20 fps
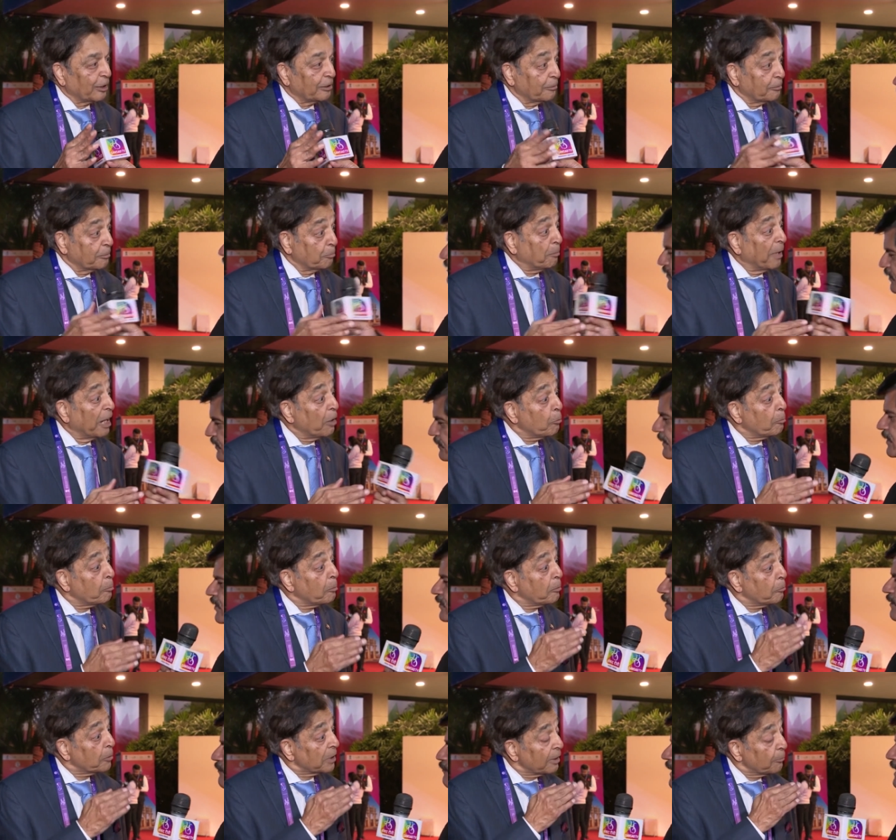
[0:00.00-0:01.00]
Is it
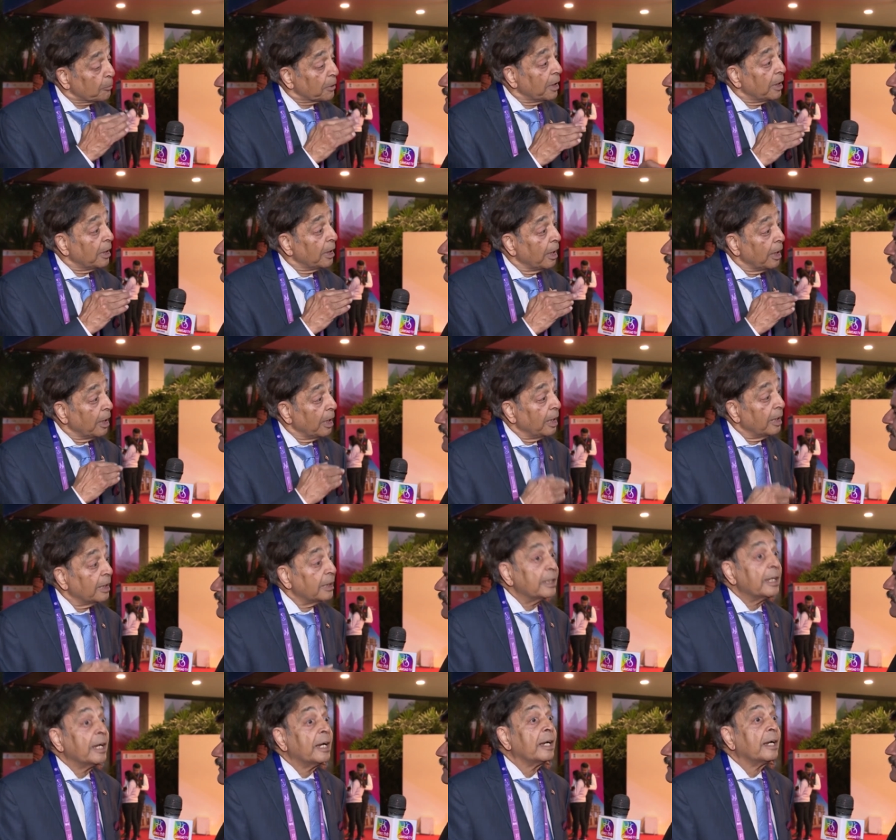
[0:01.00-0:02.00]
because of mental health
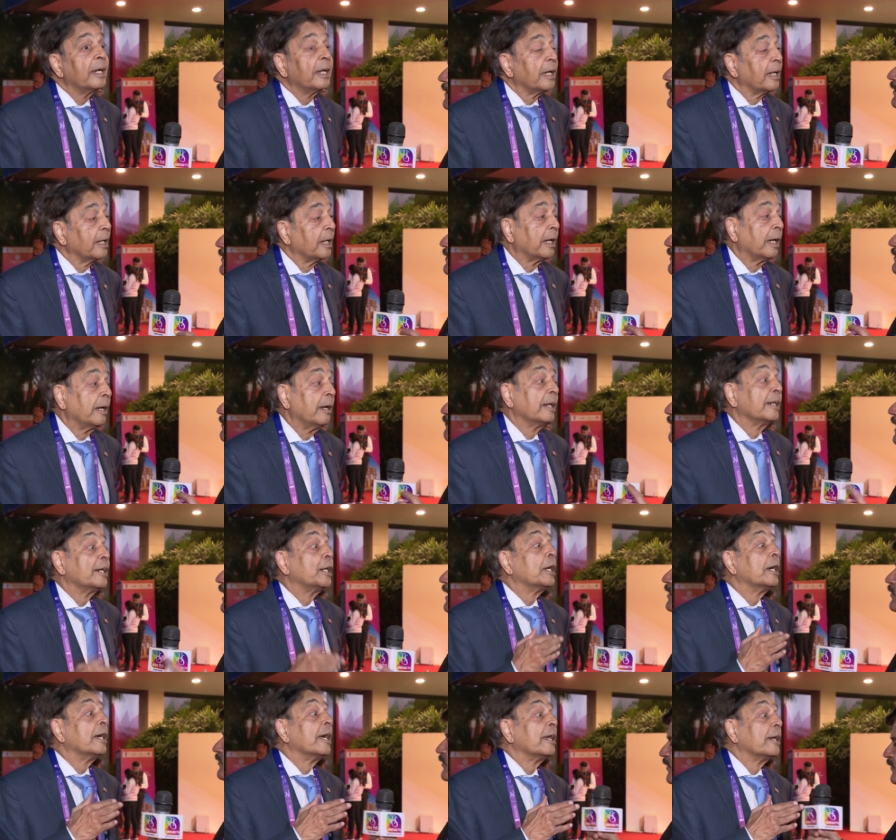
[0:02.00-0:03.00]
or it is because of
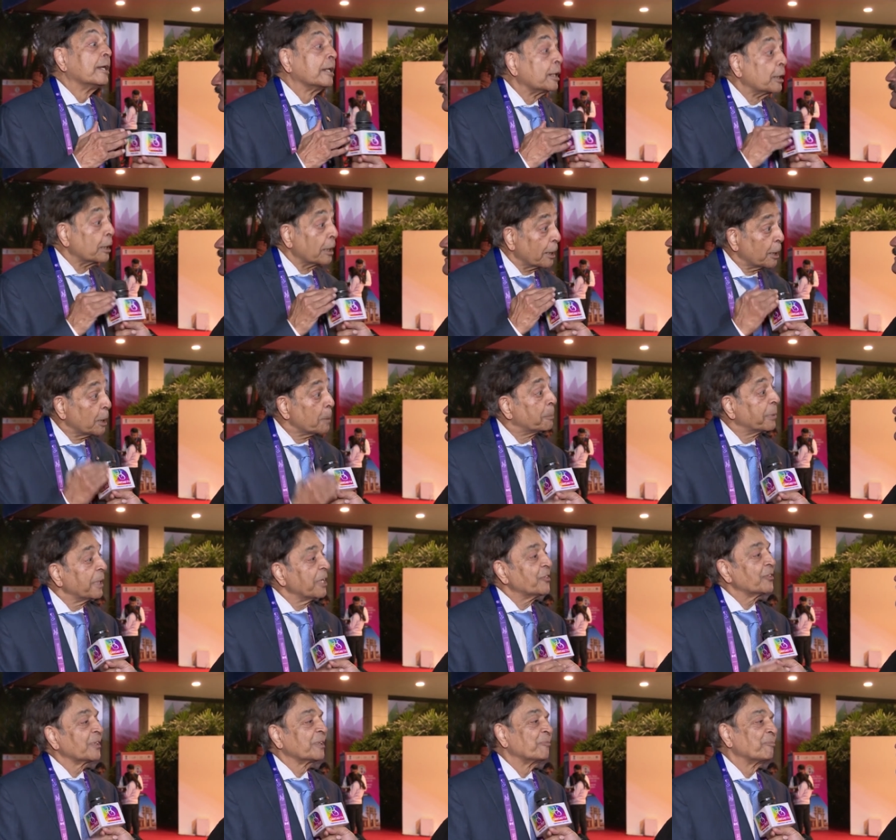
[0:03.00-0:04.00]
malnutrition?
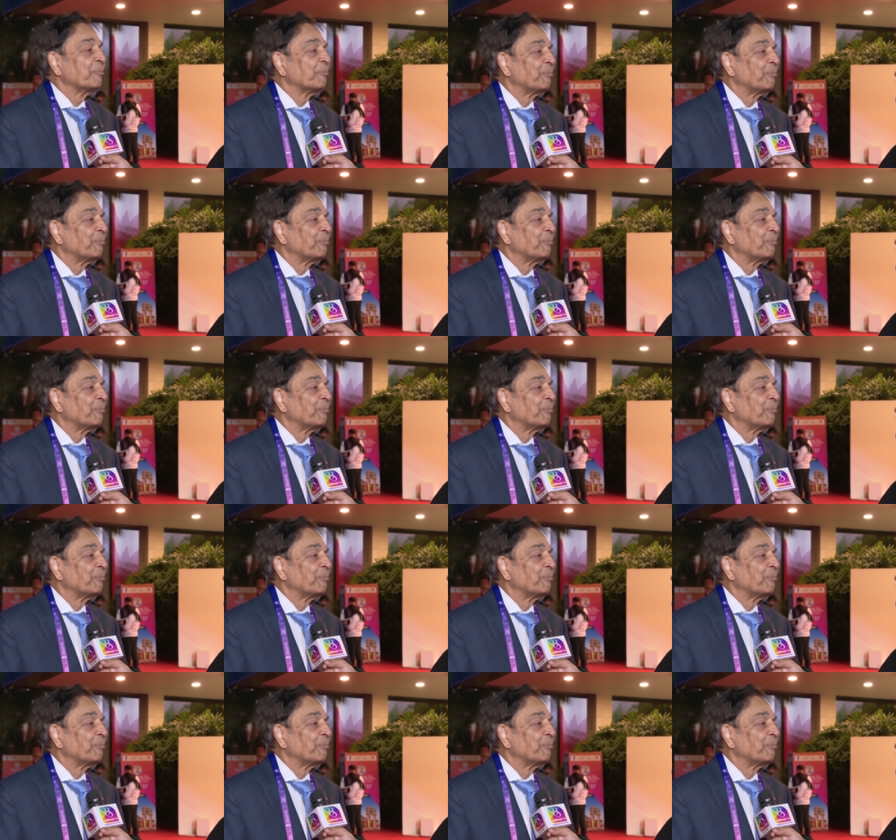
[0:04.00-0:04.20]
Depression.